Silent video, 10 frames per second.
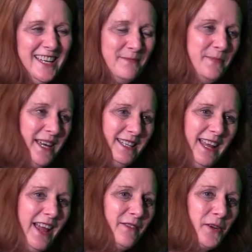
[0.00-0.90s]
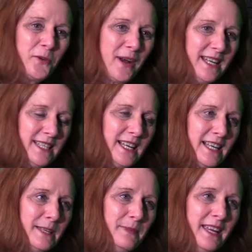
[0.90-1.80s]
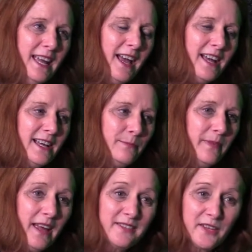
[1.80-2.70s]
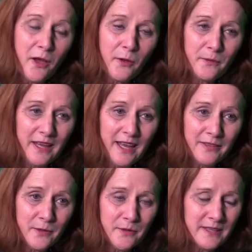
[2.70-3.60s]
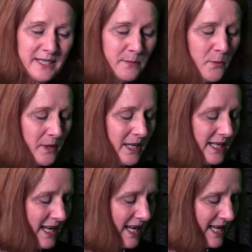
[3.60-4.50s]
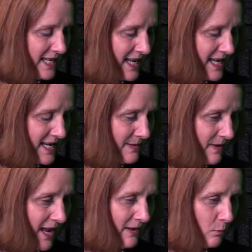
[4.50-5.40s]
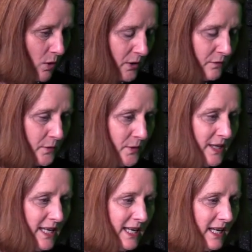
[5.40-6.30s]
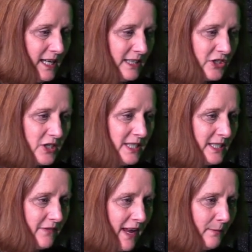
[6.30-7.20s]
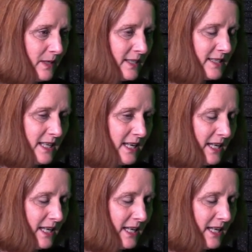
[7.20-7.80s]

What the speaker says: But having a great time. Saw Heather this morning and at Waterville. She is fabulous.